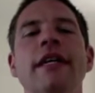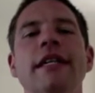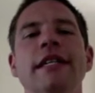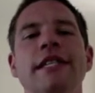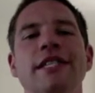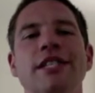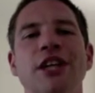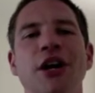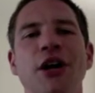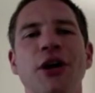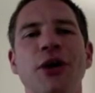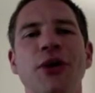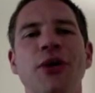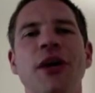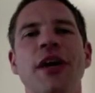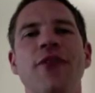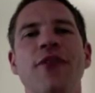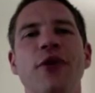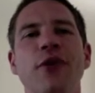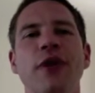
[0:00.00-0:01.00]
So
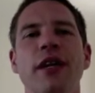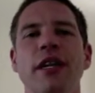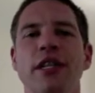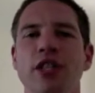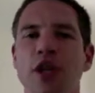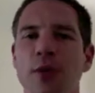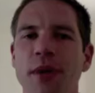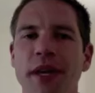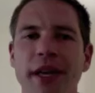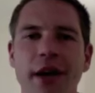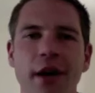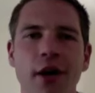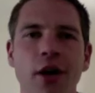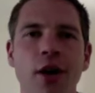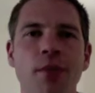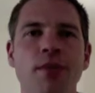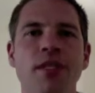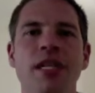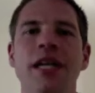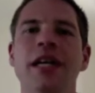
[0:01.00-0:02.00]
if you're eating too many
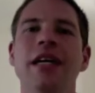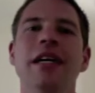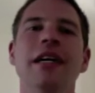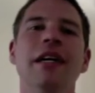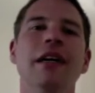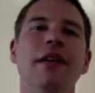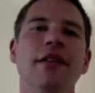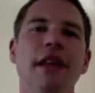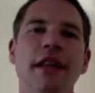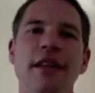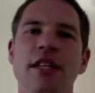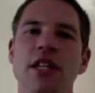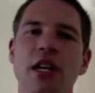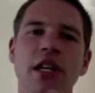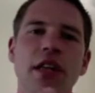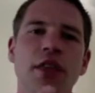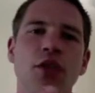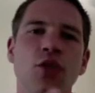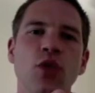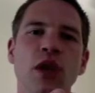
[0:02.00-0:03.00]
carbs, then there's
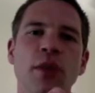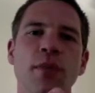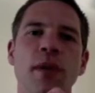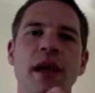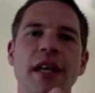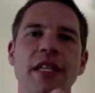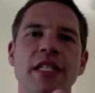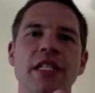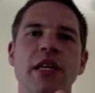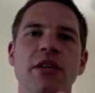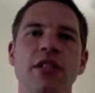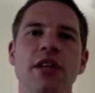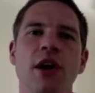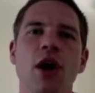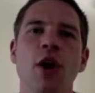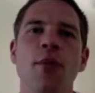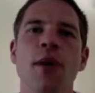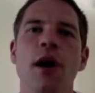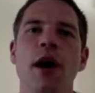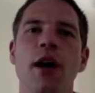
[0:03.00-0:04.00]
only 3 places those
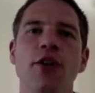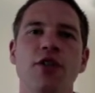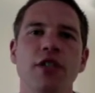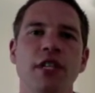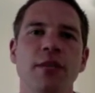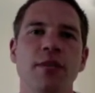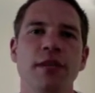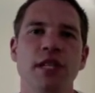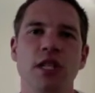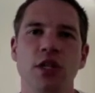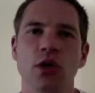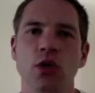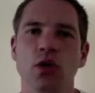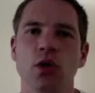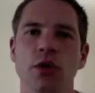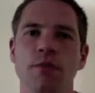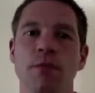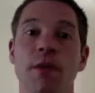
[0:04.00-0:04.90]
carbohydrates can be stored.